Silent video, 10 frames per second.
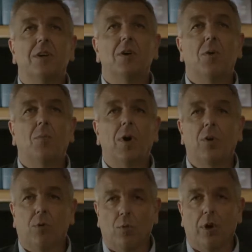but we're
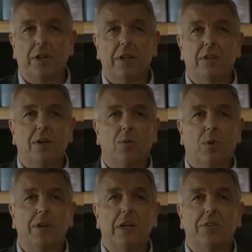working
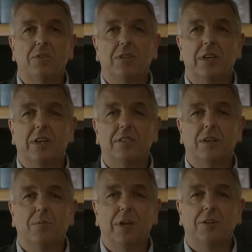out those kinks and
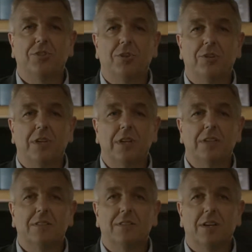making sure that
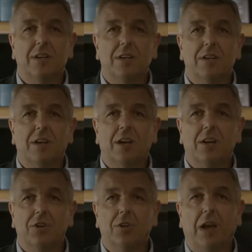it's a good
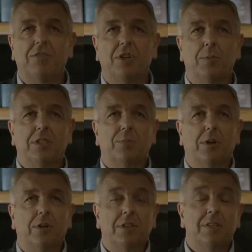live stream
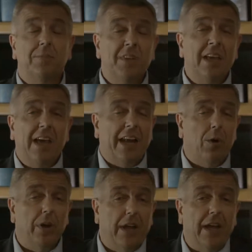experience. And I want
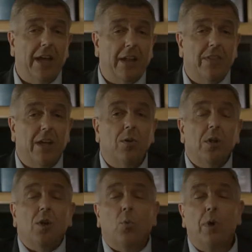to add that
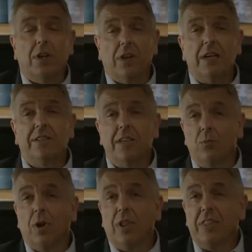when elected, one of
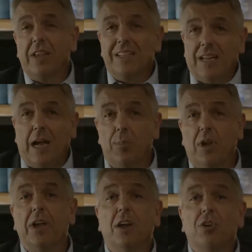the things that I plan
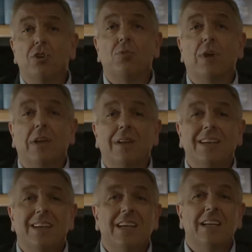on doing
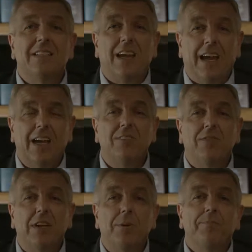is
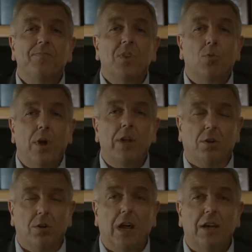having regular
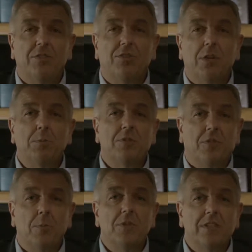live streams from
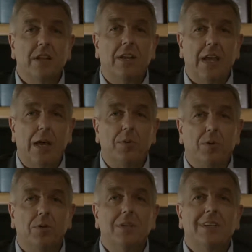the state capitol,
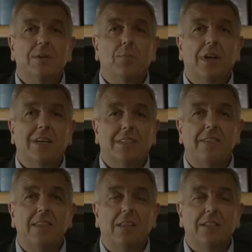because I think
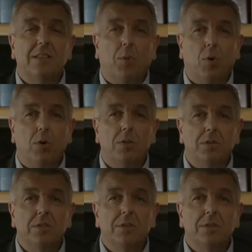it's important